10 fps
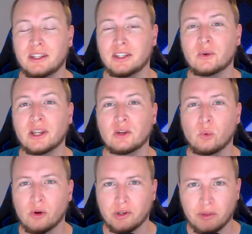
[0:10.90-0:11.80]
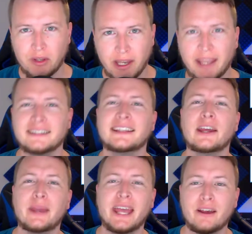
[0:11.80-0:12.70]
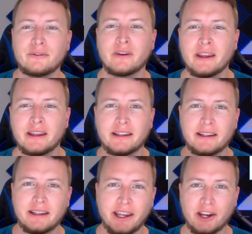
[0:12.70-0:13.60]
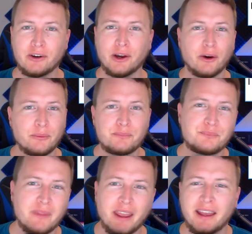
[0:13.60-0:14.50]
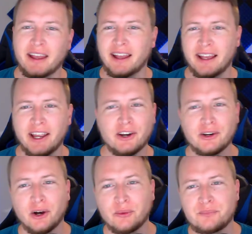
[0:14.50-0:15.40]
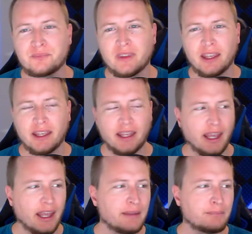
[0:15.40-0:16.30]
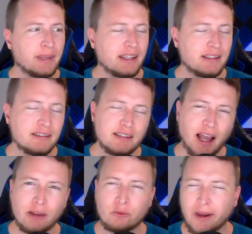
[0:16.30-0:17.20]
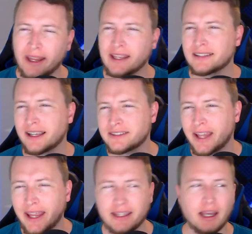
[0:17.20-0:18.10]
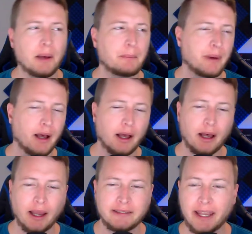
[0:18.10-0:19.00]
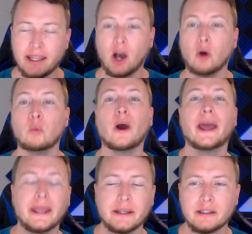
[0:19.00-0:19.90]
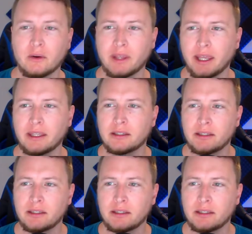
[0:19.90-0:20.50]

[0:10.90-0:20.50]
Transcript: Greek Word of the Day. Today we have aero. Aero. It means I raise, I take up, uh, I take away, okay?